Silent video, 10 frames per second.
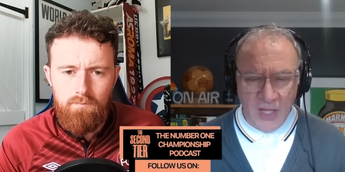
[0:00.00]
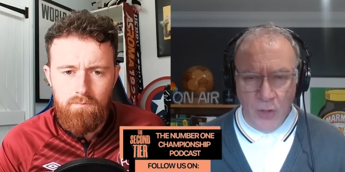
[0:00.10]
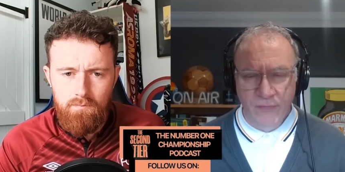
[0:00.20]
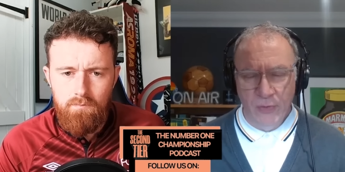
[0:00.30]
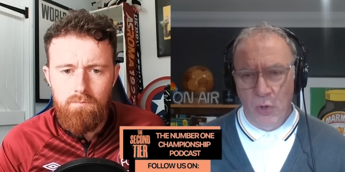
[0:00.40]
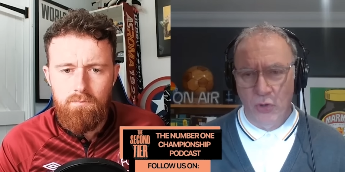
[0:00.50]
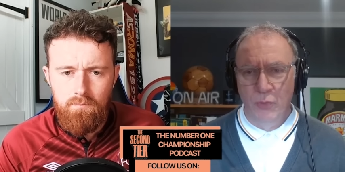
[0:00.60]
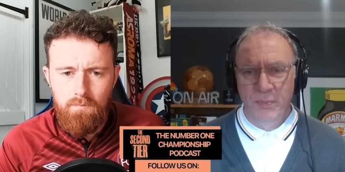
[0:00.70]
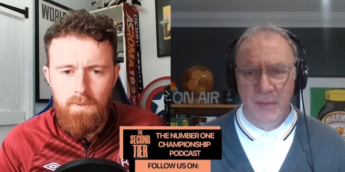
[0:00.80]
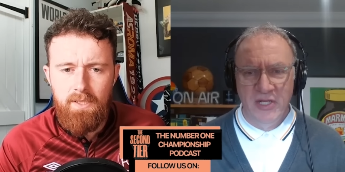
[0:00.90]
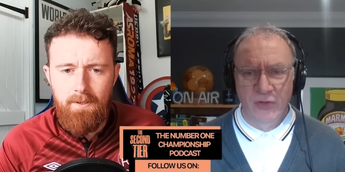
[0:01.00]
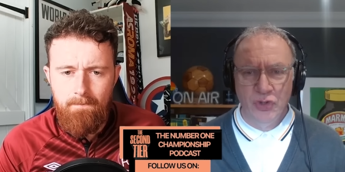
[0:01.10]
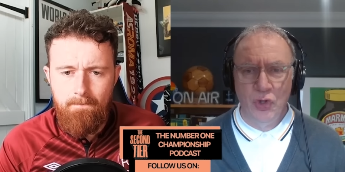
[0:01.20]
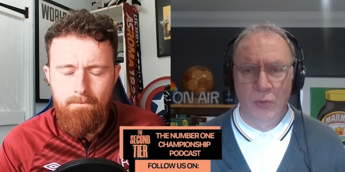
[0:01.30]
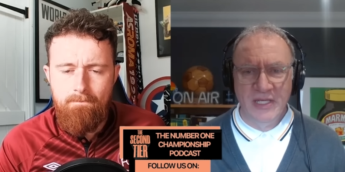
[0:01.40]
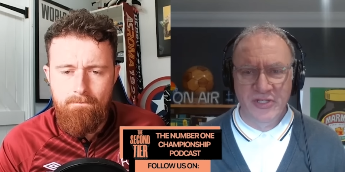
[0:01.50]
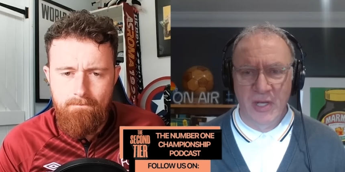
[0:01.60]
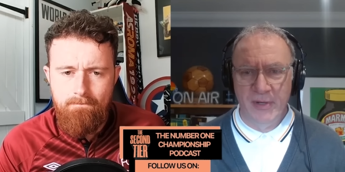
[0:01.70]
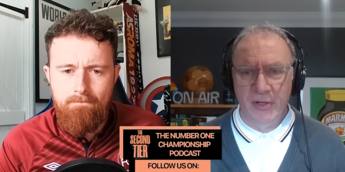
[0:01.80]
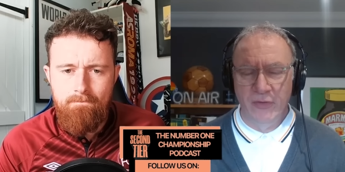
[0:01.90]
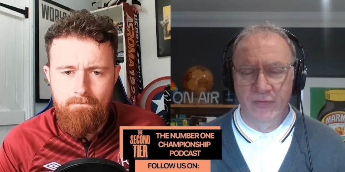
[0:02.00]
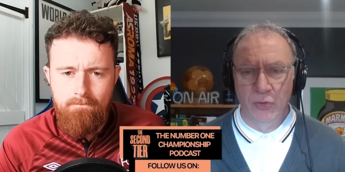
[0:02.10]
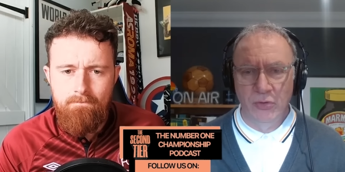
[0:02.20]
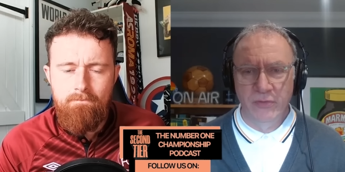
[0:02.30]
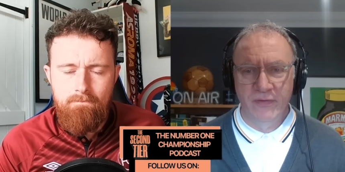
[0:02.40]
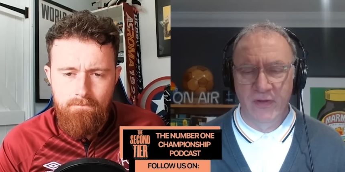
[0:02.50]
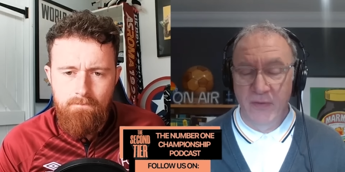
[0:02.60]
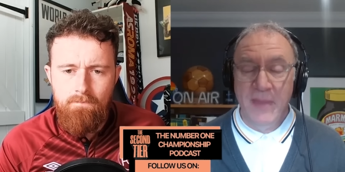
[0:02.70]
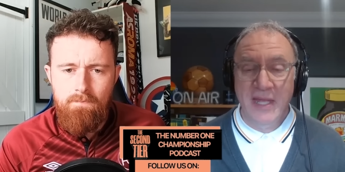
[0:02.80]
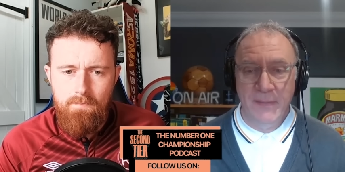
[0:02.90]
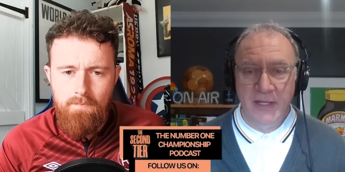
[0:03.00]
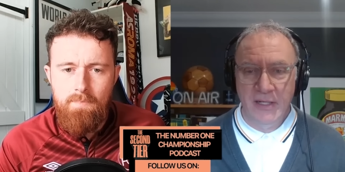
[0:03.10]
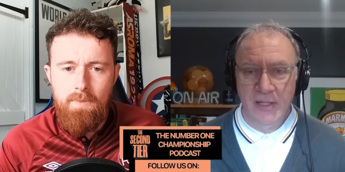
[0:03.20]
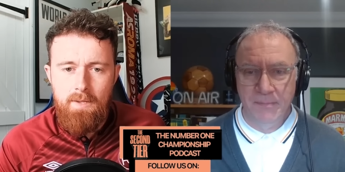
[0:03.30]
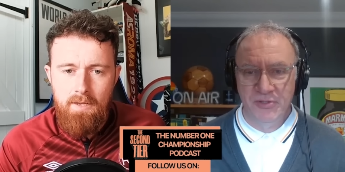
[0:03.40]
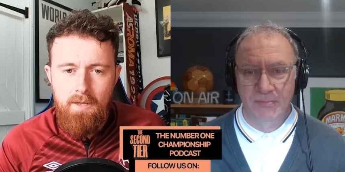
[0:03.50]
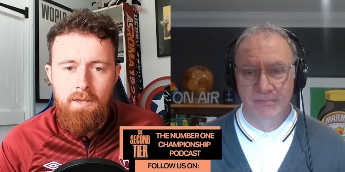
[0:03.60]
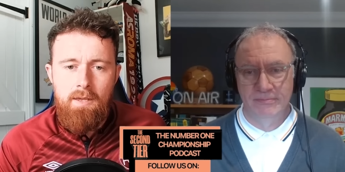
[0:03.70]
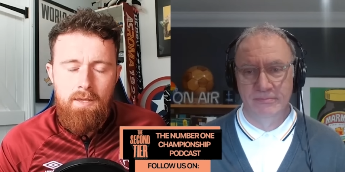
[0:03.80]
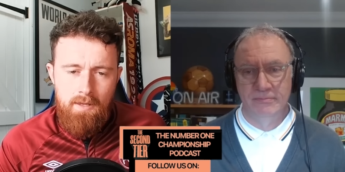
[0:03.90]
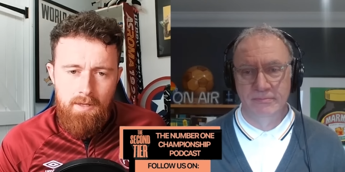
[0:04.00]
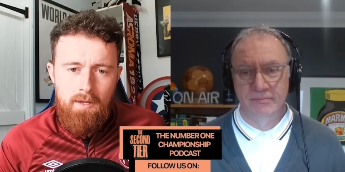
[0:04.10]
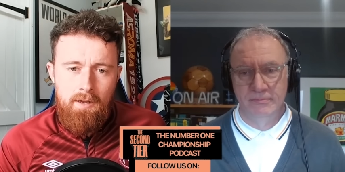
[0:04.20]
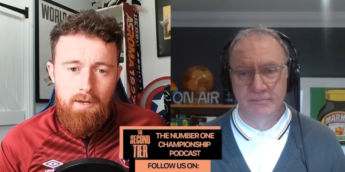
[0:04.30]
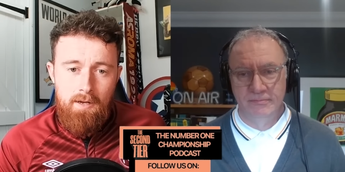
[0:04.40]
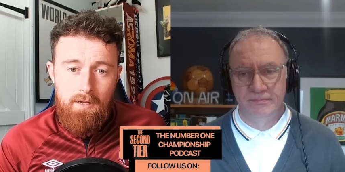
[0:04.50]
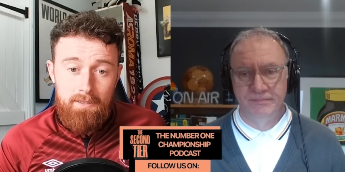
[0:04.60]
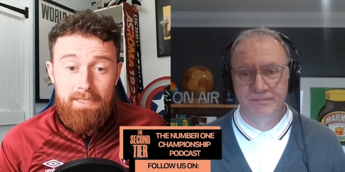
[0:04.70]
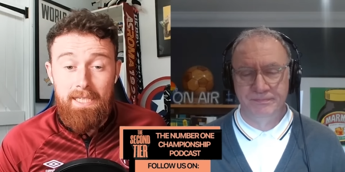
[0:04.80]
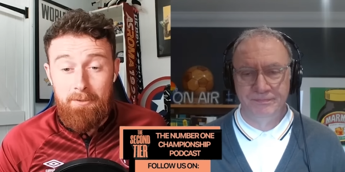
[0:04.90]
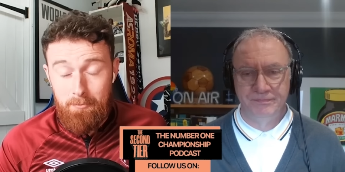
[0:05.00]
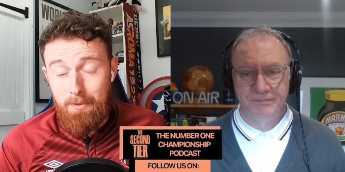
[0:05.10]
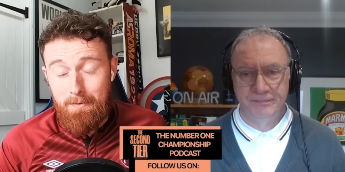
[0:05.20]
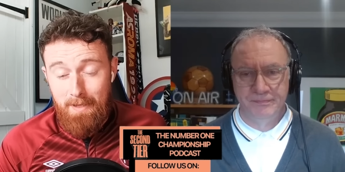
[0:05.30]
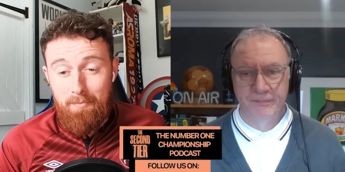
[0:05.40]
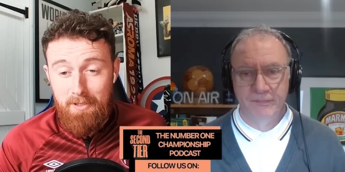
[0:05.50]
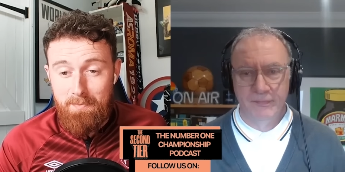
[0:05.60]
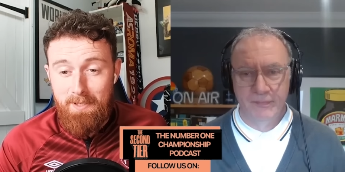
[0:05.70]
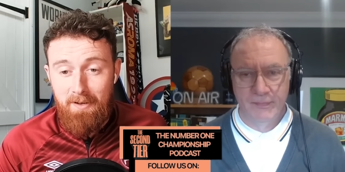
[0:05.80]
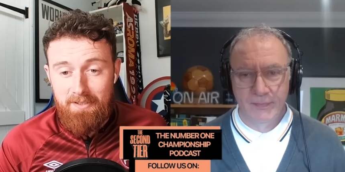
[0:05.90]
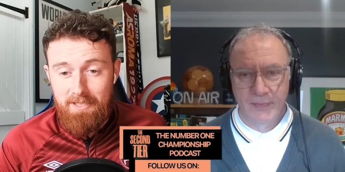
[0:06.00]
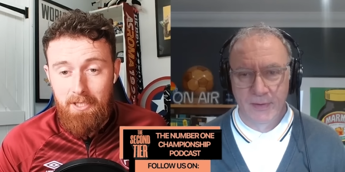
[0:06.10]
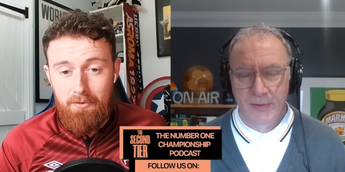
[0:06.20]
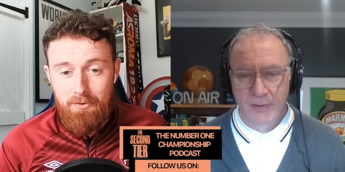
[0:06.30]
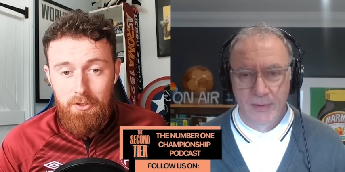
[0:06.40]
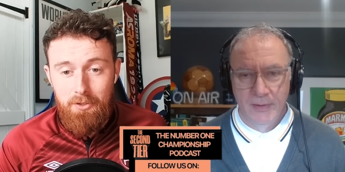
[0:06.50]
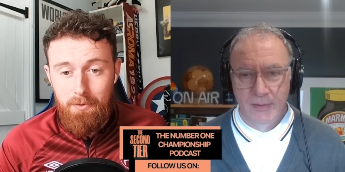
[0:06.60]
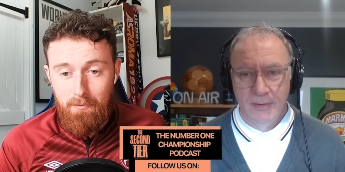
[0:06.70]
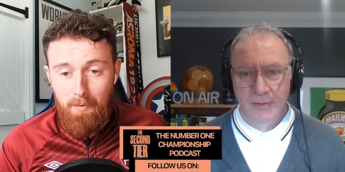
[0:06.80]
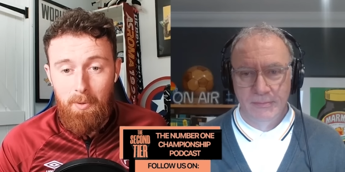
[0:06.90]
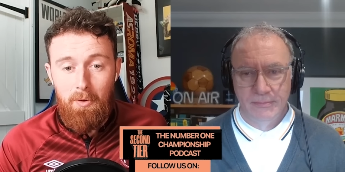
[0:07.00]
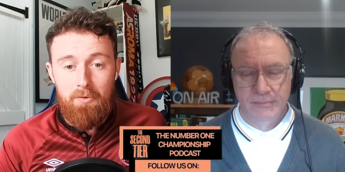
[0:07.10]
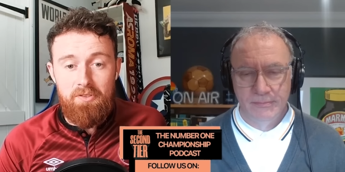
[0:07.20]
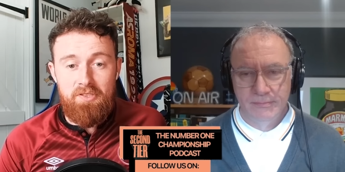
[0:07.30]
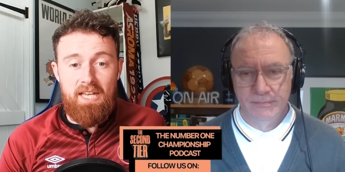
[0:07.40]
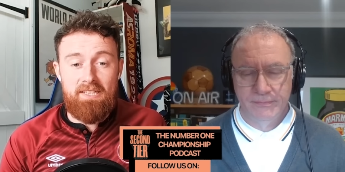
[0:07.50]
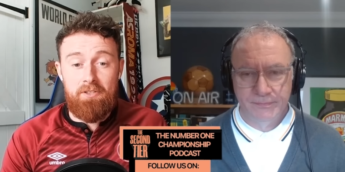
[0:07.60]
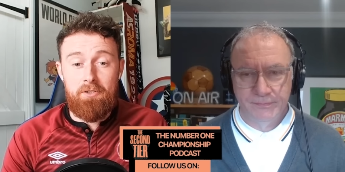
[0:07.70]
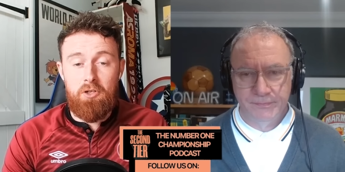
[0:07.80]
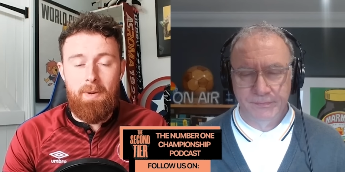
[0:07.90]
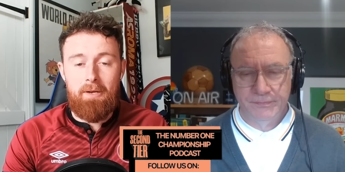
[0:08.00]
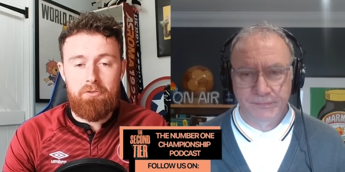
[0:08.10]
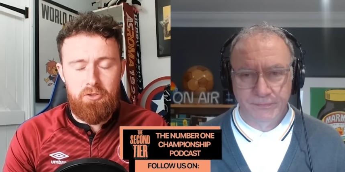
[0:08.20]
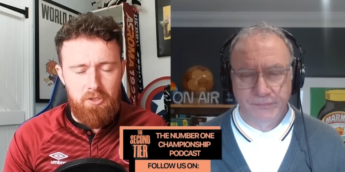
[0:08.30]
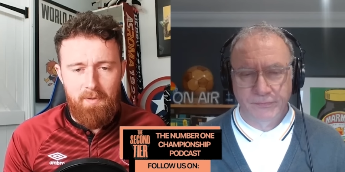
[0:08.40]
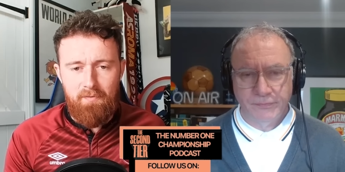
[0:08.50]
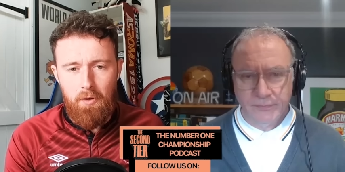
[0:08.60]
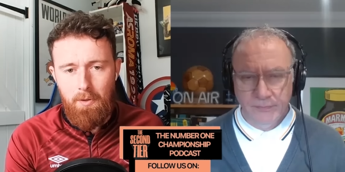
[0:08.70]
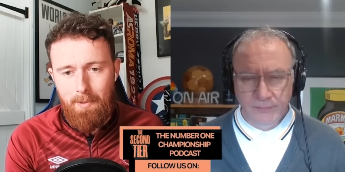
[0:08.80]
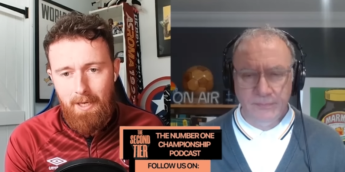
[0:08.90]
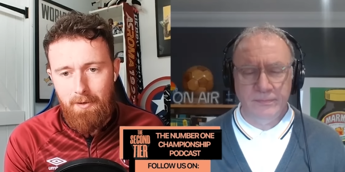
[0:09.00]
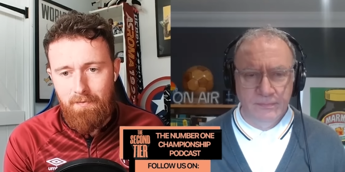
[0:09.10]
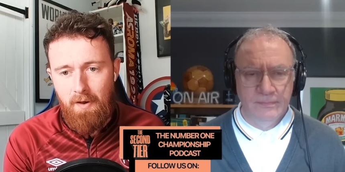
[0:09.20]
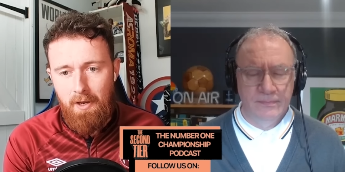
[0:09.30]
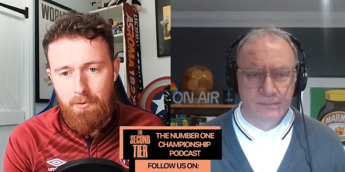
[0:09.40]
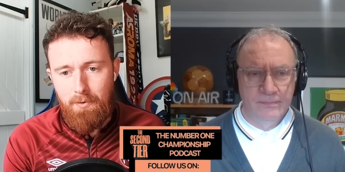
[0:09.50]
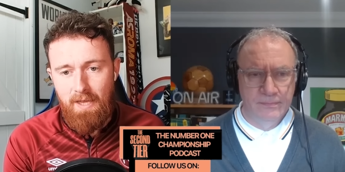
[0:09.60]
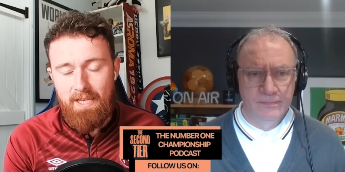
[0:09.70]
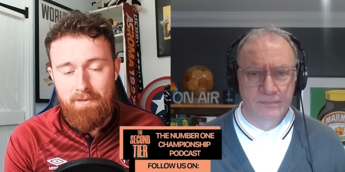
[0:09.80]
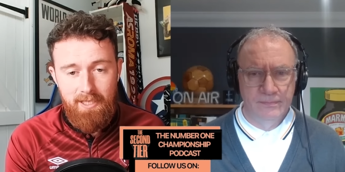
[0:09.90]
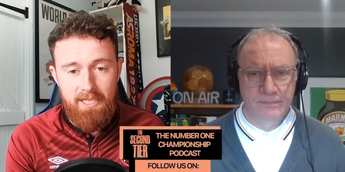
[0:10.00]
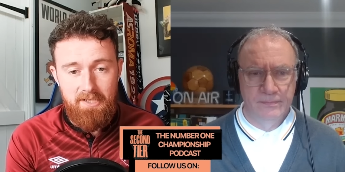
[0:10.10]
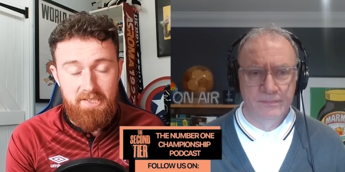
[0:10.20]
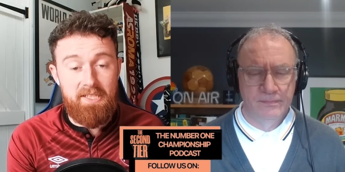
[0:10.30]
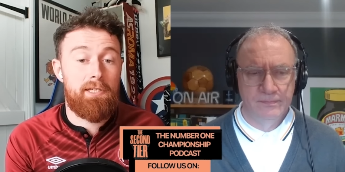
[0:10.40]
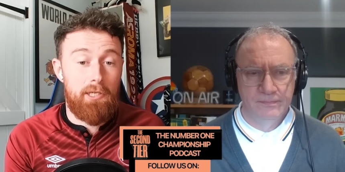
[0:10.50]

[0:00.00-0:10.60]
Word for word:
Speaker 1: over what could be a bit okay. of a choppy summer overall for, for many, many clubs.
Speaker 2: Yeah, well, that brings me nicely on to the reports that had come out just before the playoff final that if Leeds did